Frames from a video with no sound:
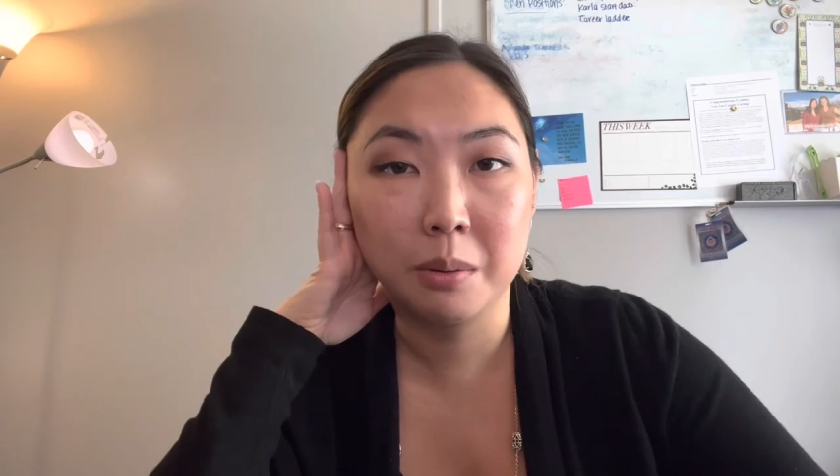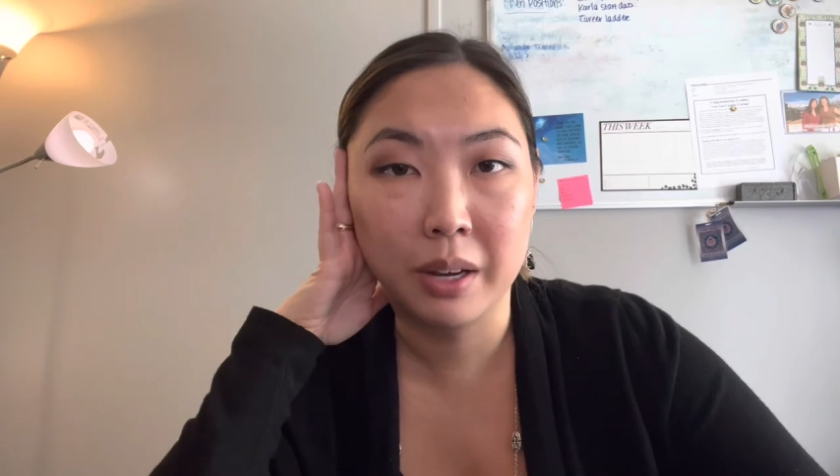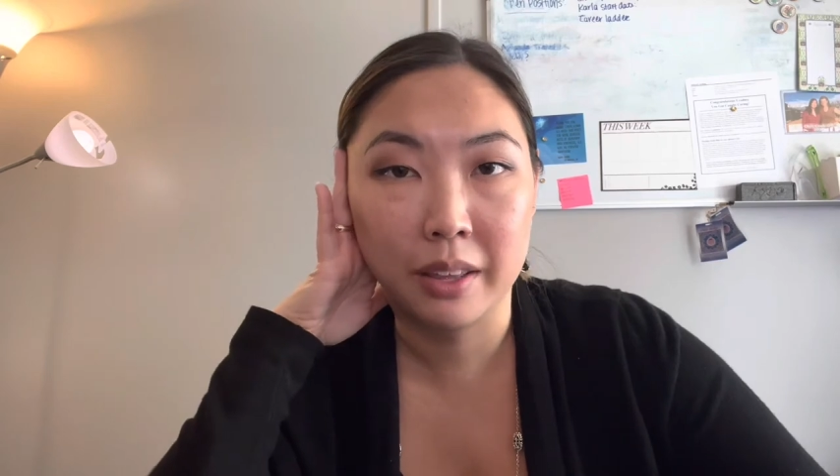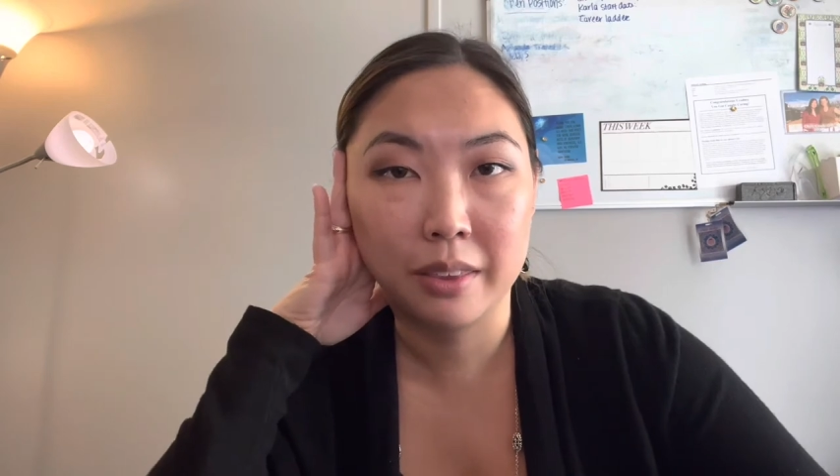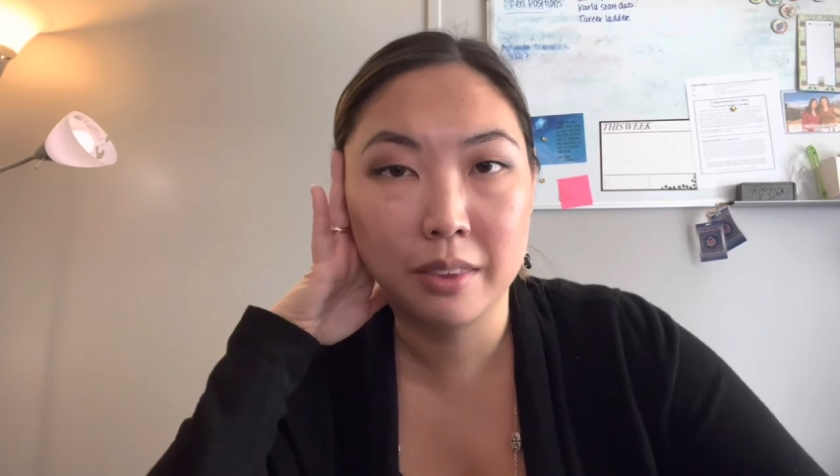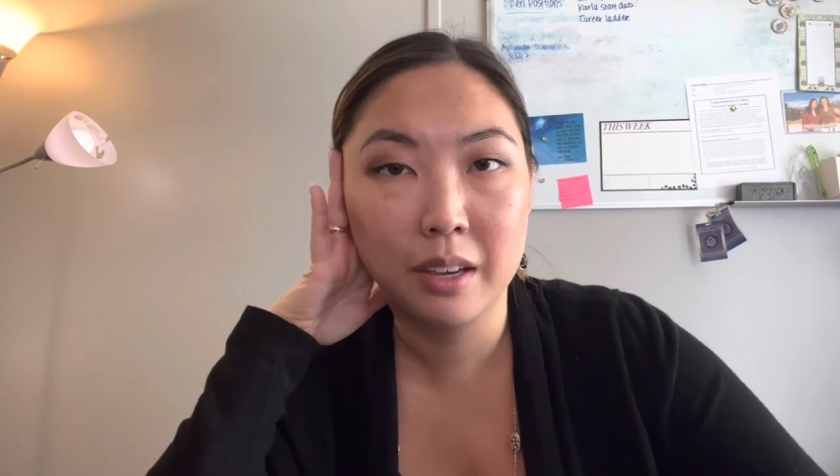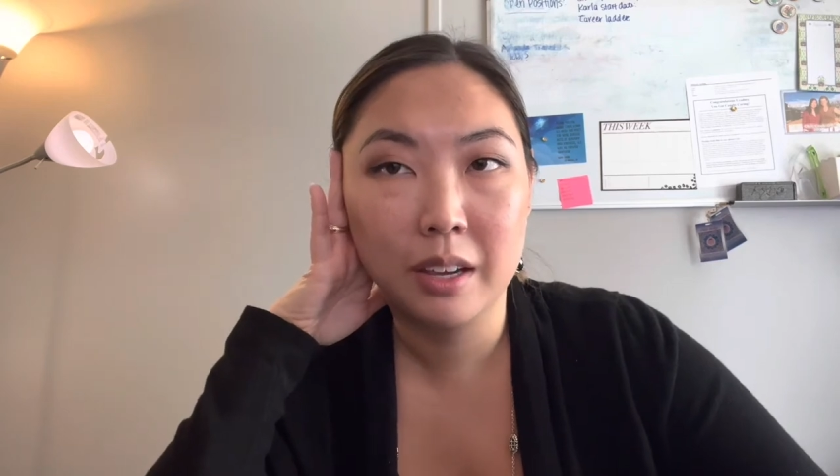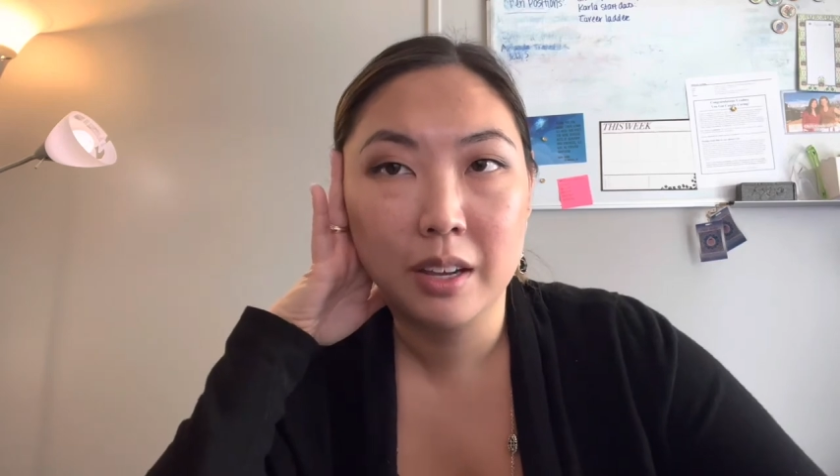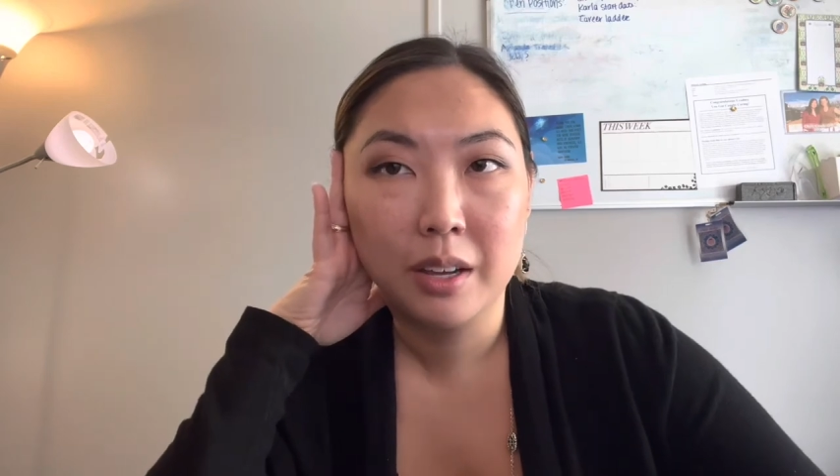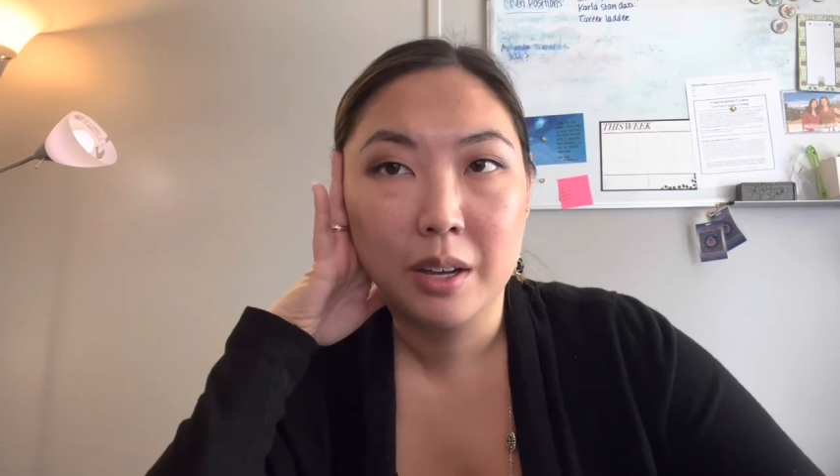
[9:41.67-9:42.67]

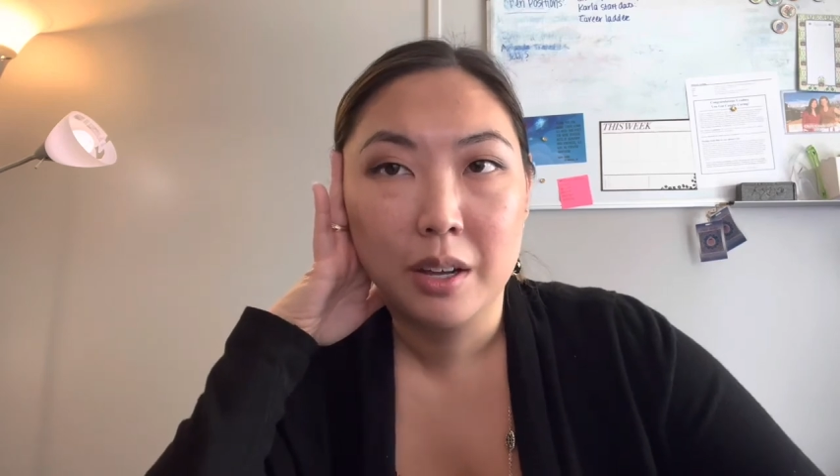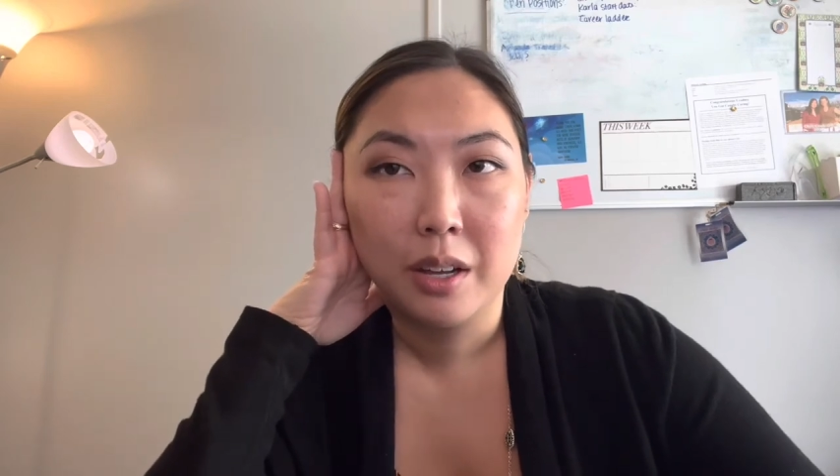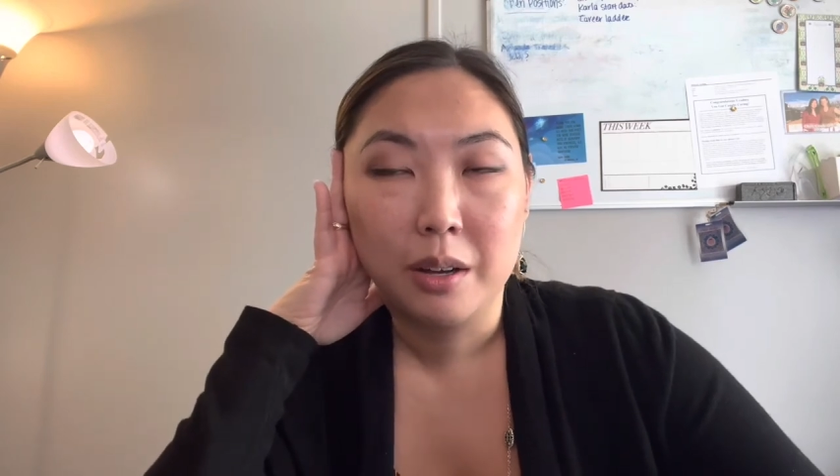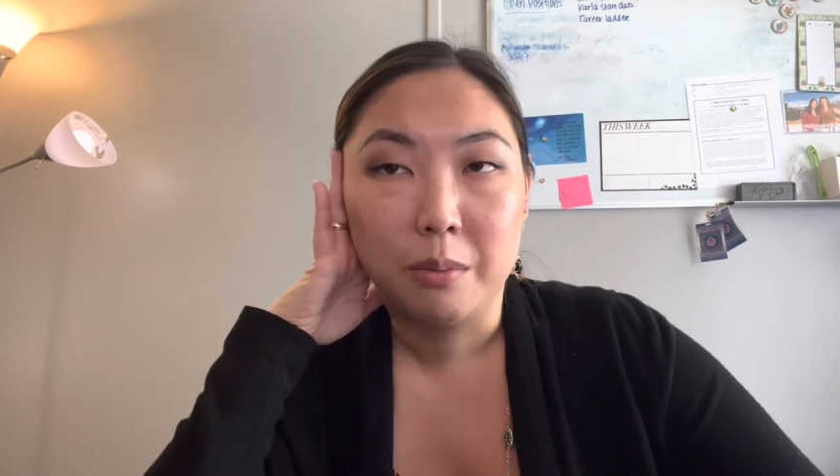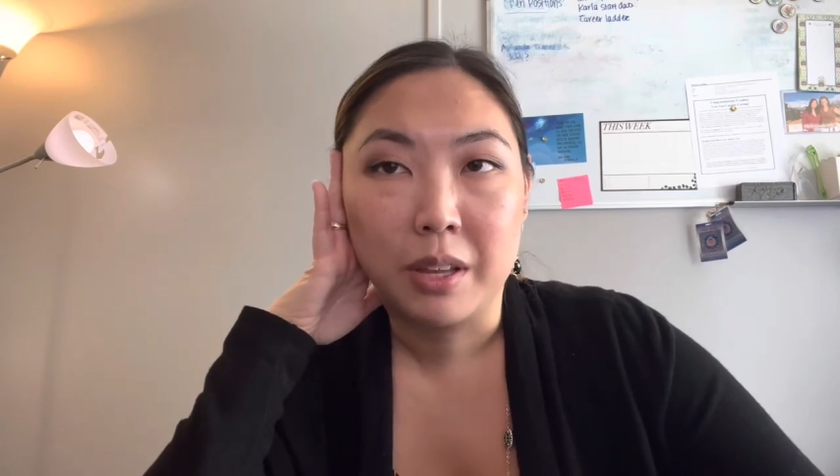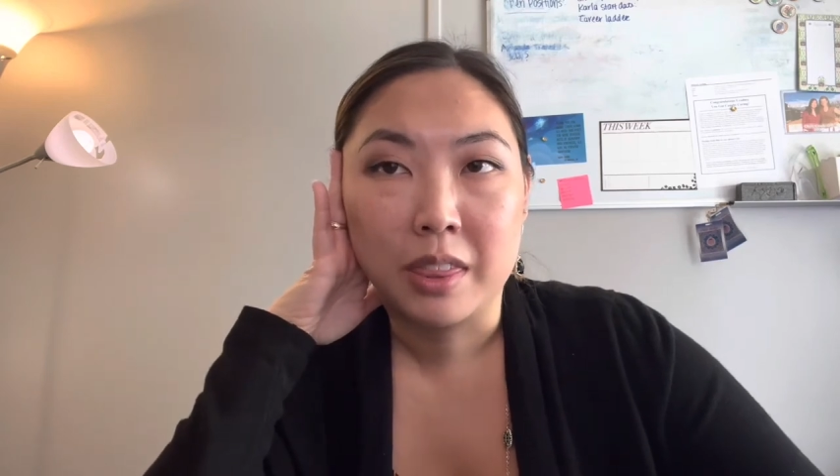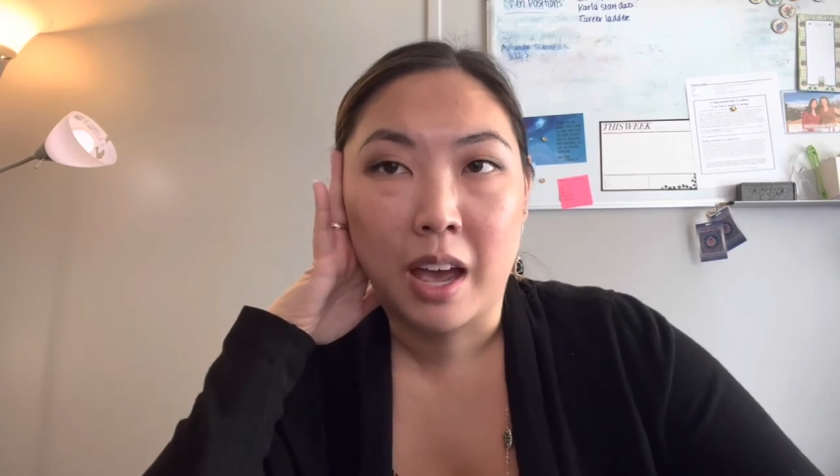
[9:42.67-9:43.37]
with